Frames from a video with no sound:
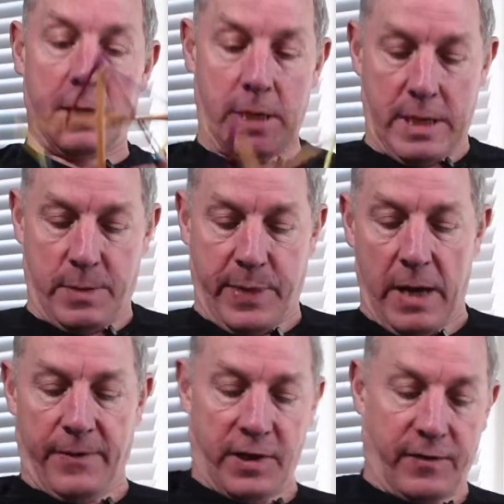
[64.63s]
the
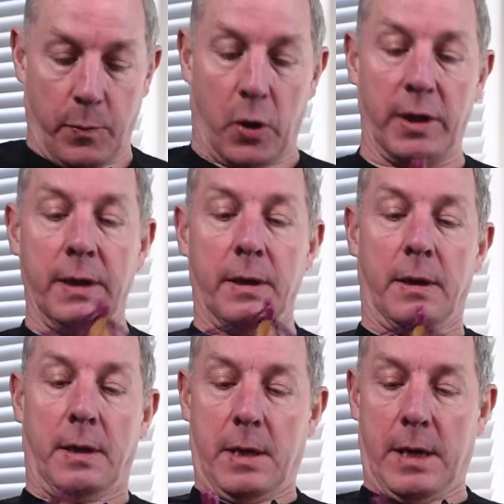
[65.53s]
pelvis of the body
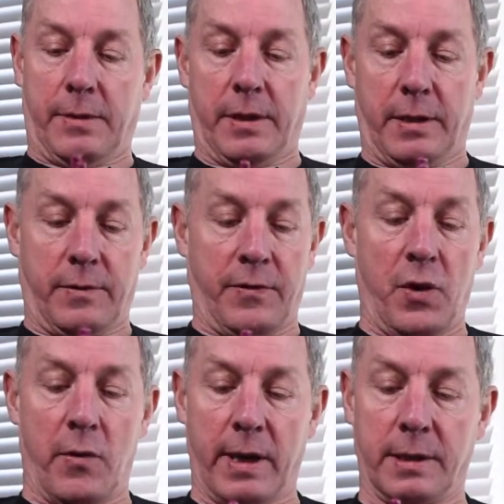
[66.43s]
and the
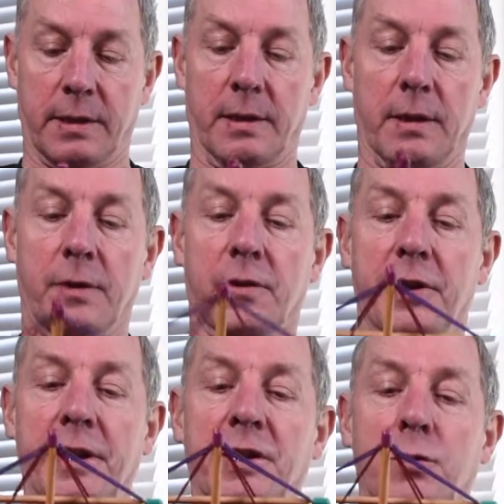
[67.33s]
thorax, that it
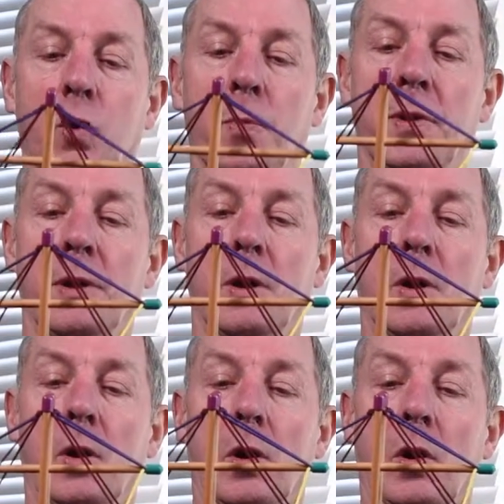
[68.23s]
needs to open
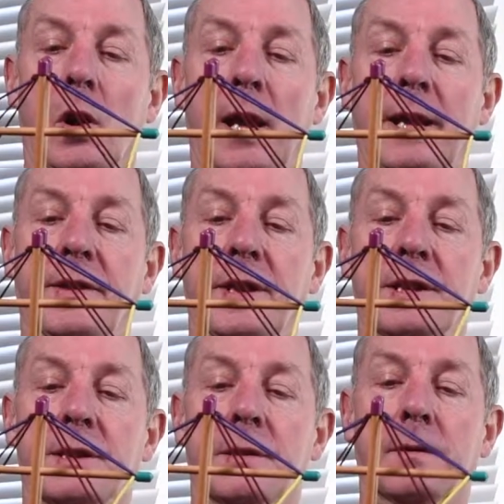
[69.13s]
like
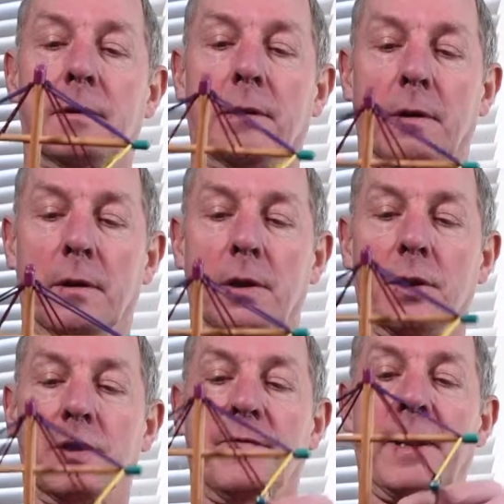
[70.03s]
this
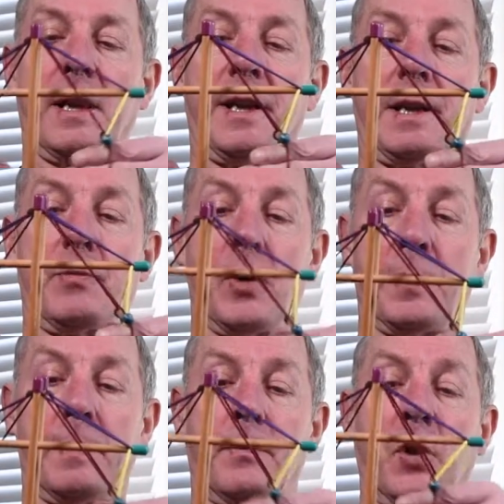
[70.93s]
to ventilate the
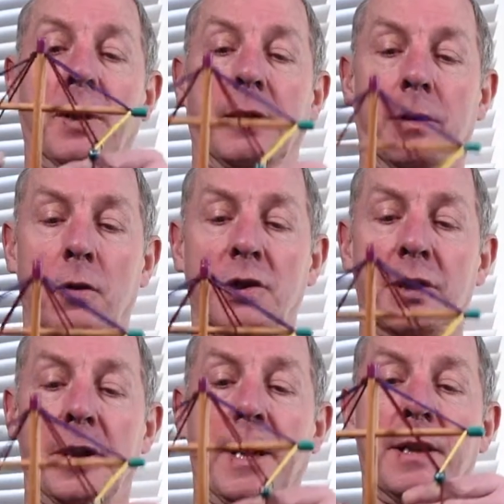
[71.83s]
body and
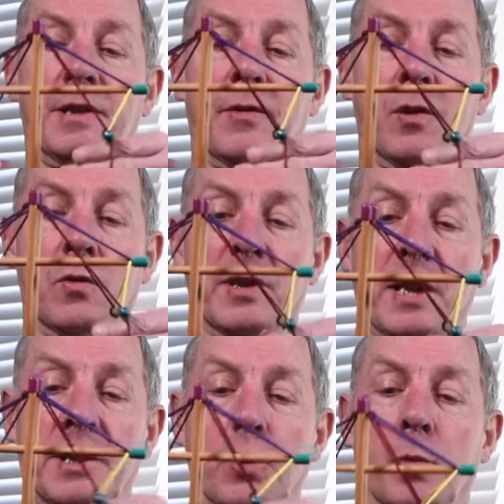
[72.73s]
oxygenate it. So the lungs
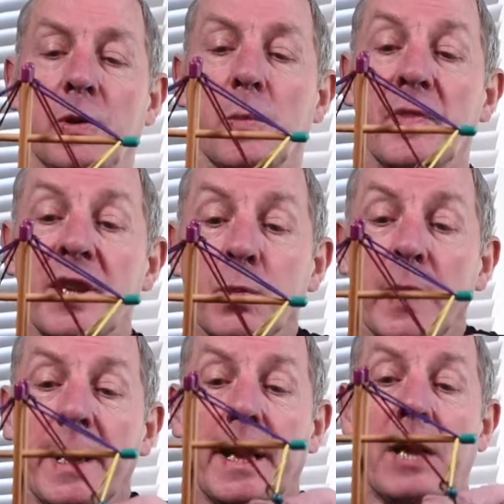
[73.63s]
actually open up this
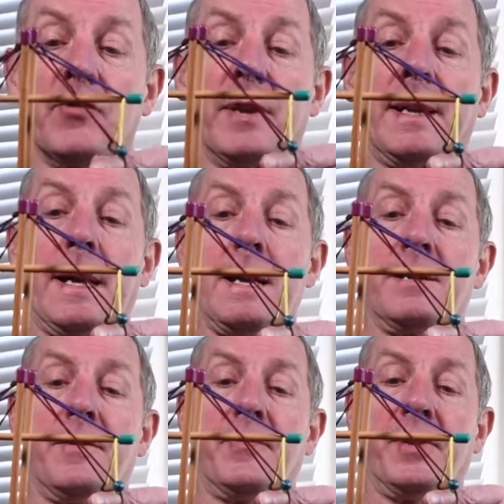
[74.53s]
way laterally and
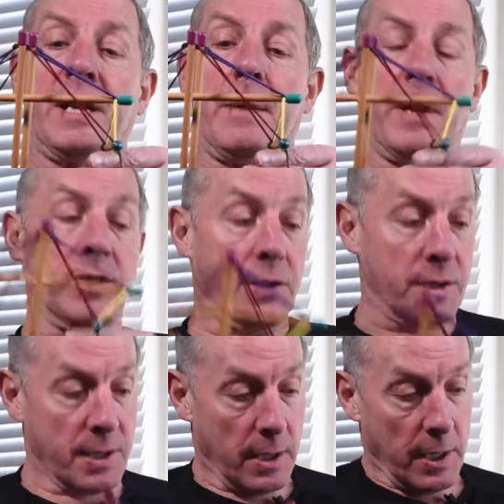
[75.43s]
in 3
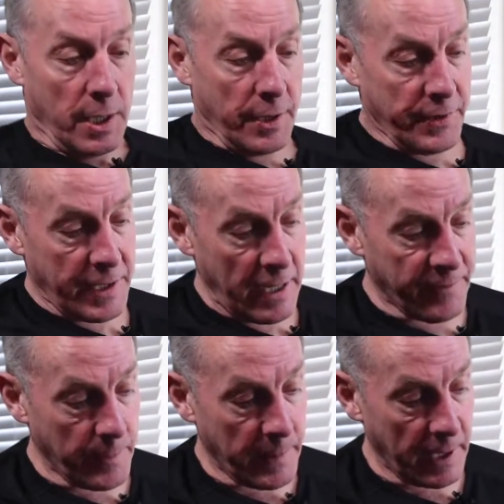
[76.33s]
dimensions, and the
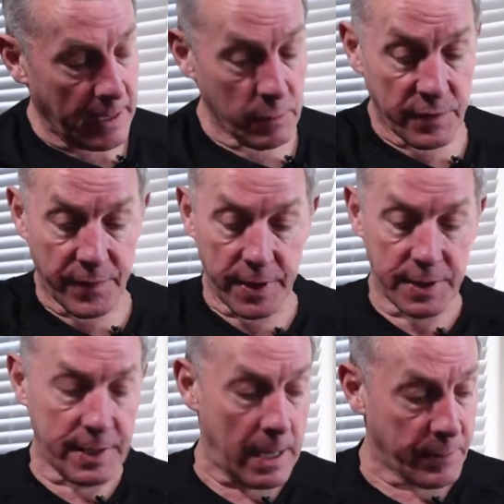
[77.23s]
diaphragm allows for
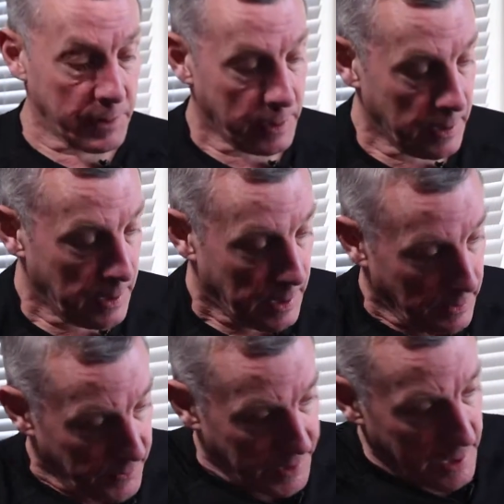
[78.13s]
this to happen.
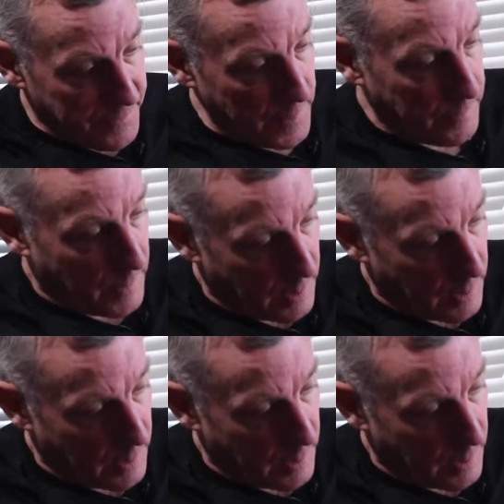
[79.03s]
The diaphragm